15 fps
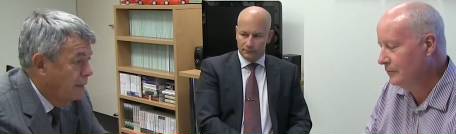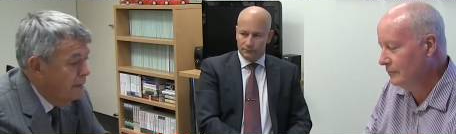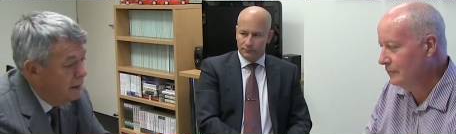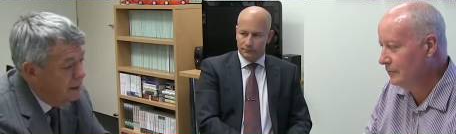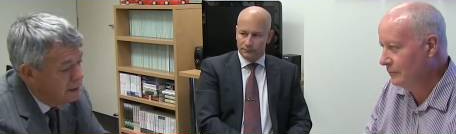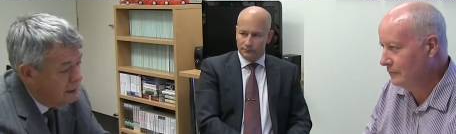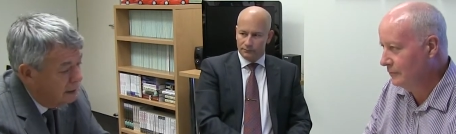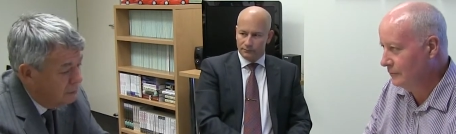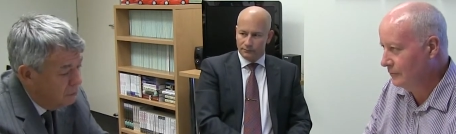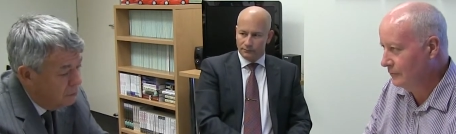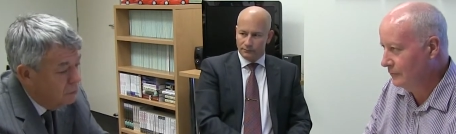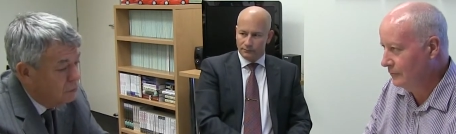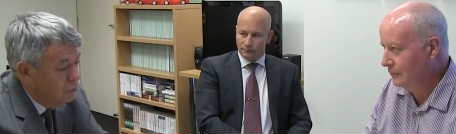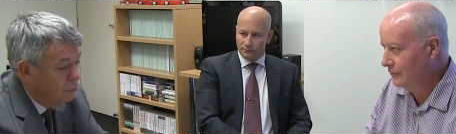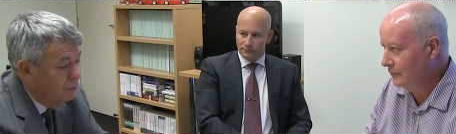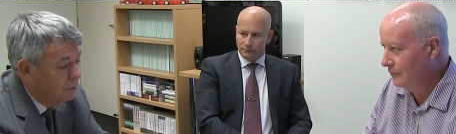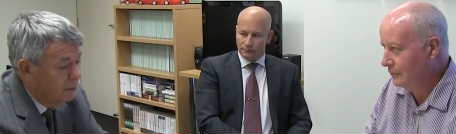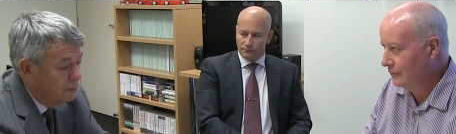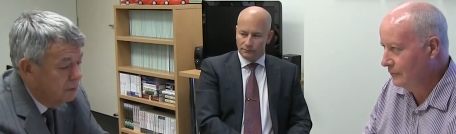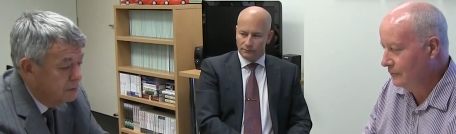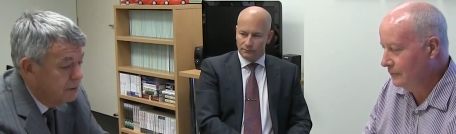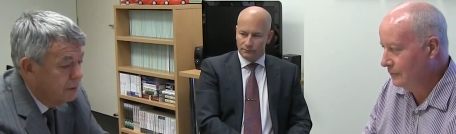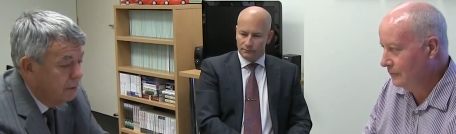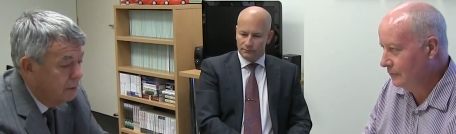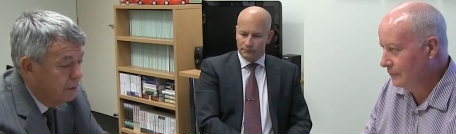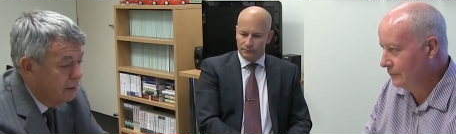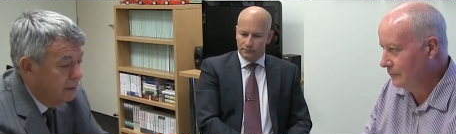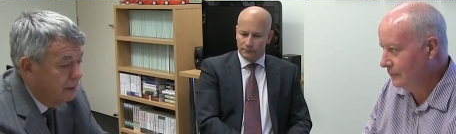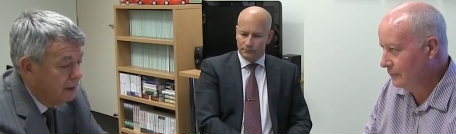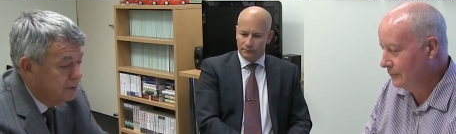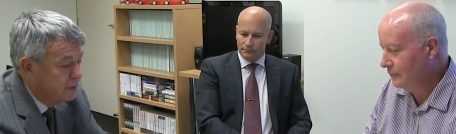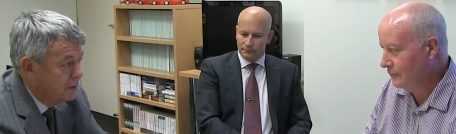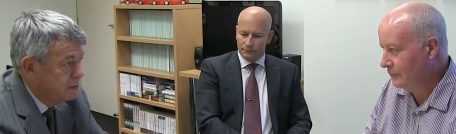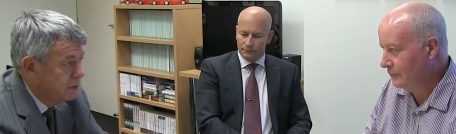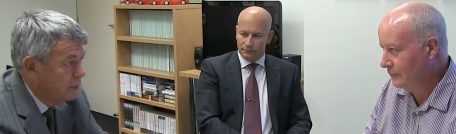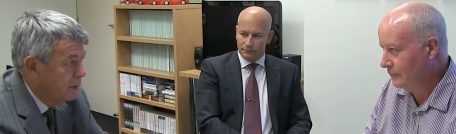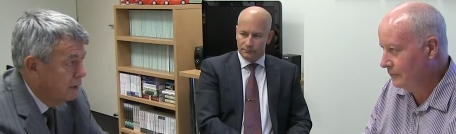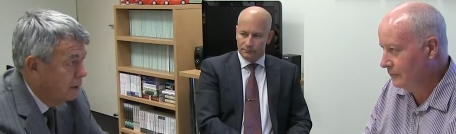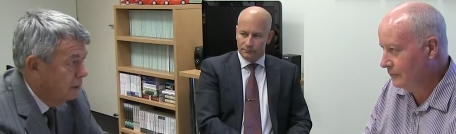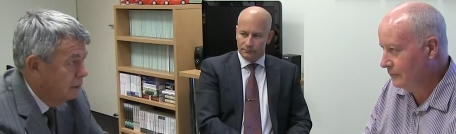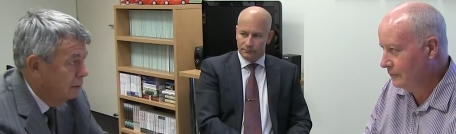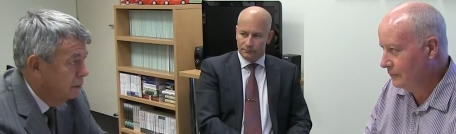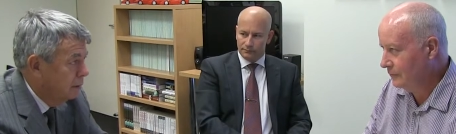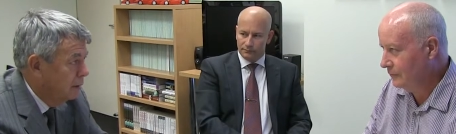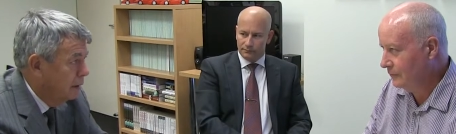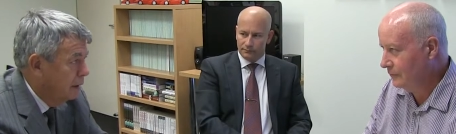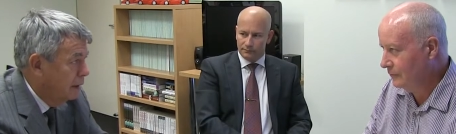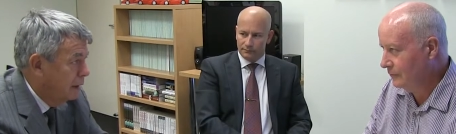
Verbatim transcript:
Speaker 1: And that is unusual because generally expos have been held